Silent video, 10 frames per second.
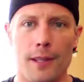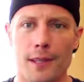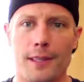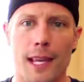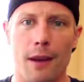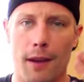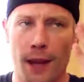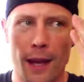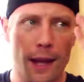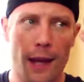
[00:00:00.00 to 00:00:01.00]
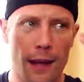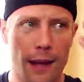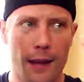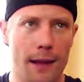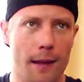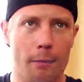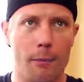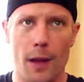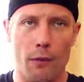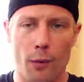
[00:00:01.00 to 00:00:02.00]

It doesn't take a